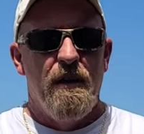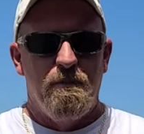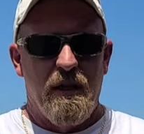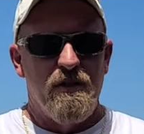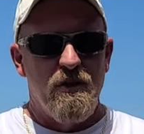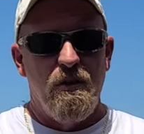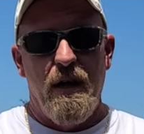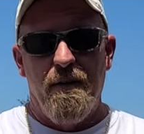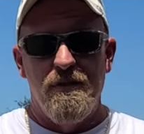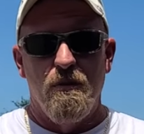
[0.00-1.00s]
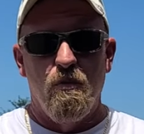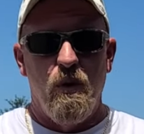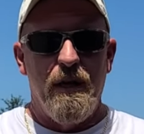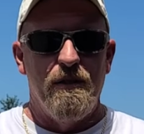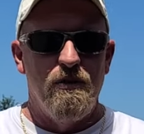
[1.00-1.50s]
make sure you have some
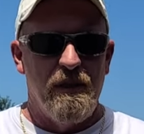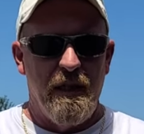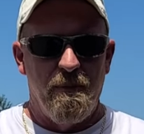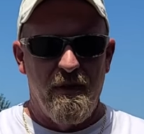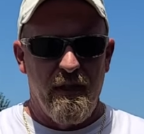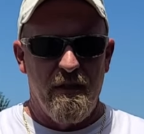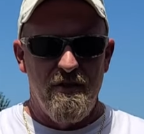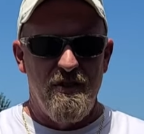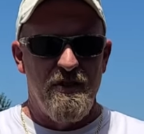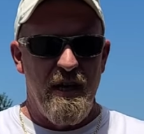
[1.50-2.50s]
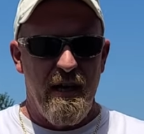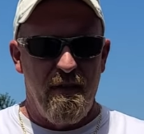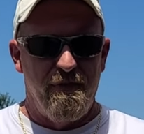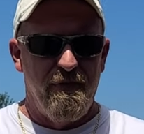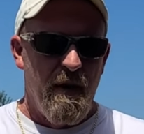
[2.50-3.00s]
way to keep things
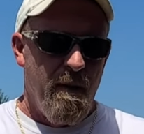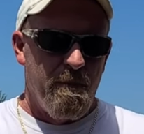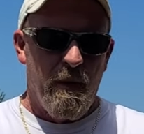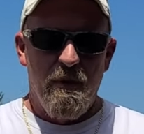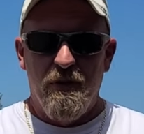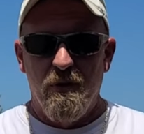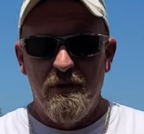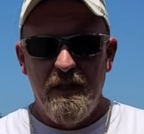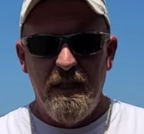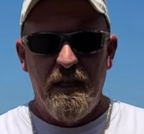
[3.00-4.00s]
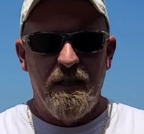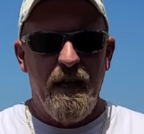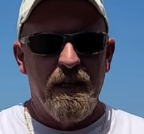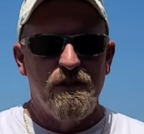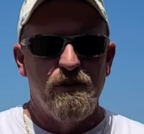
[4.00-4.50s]
safe Number 13,
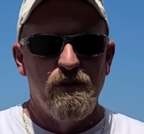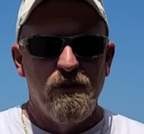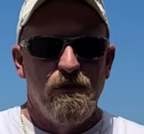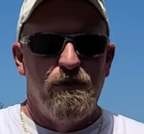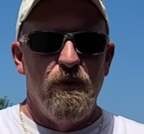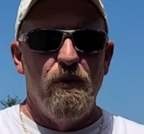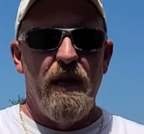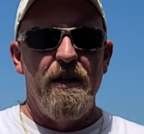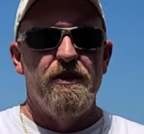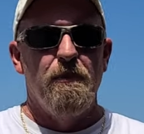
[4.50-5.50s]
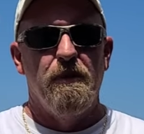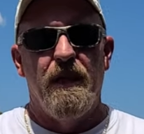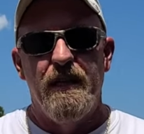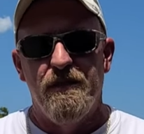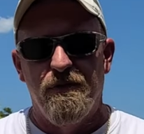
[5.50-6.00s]
extra food and
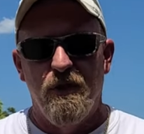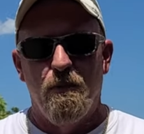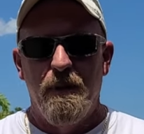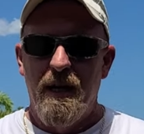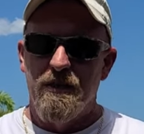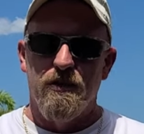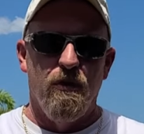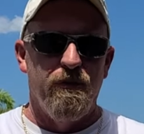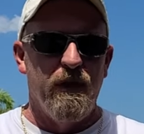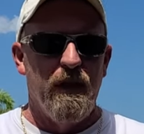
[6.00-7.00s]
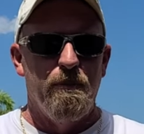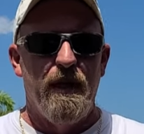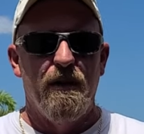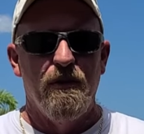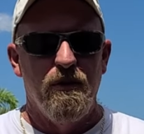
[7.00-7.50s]
supplies for your pets. Don't forget
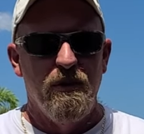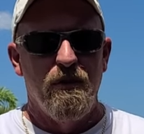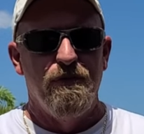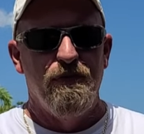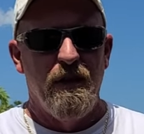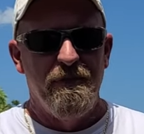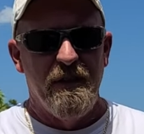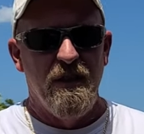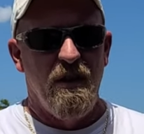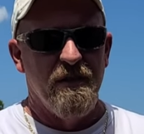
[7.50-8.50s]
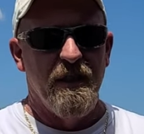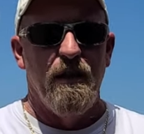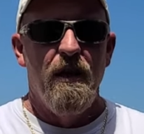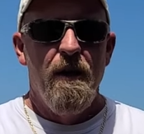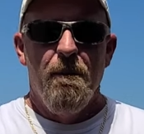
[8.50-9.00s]
about your little fluffy dog
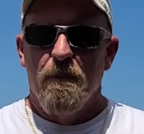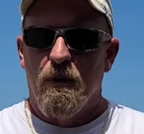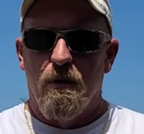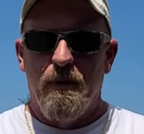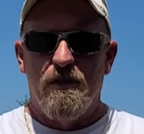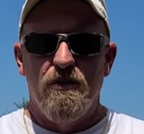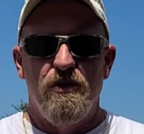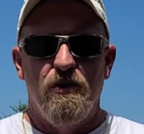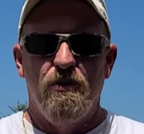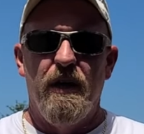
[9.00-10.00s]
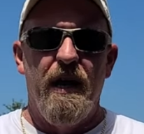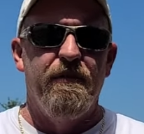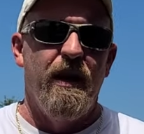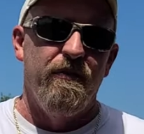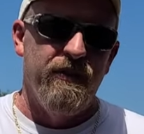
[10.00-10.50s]
there. You want to make sure that you do have
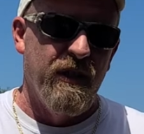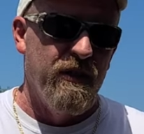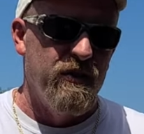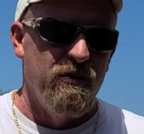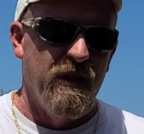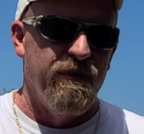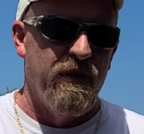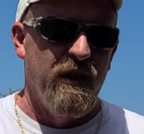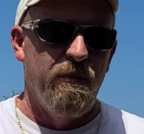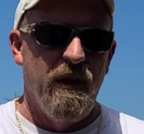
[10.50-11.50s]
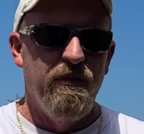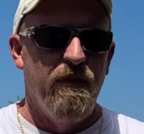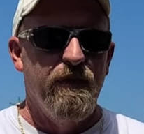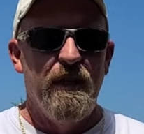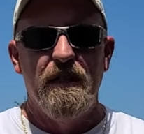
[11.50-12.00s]
everything that you need for them, even if
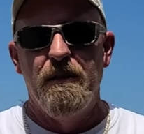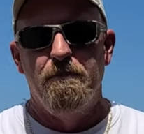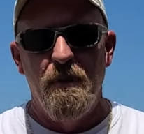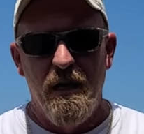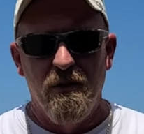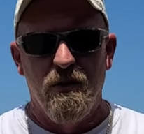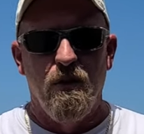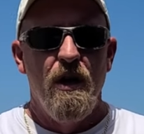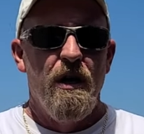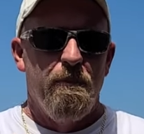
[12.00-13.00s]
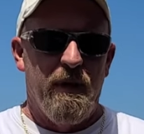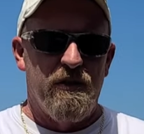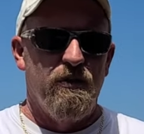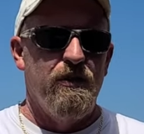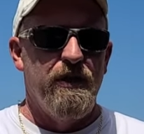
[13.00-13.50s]
they need medical. Make
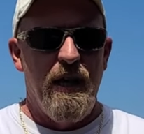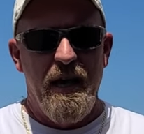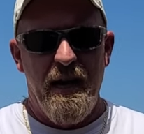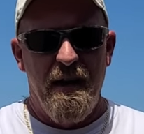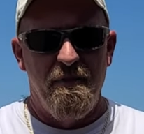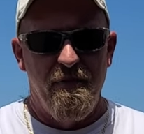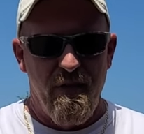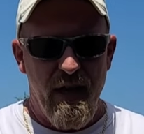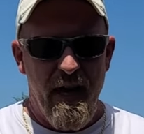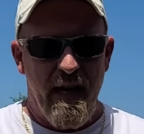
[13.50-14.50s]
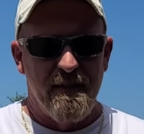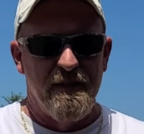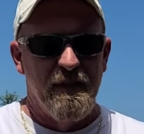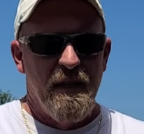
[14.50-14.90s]
sure that they have that.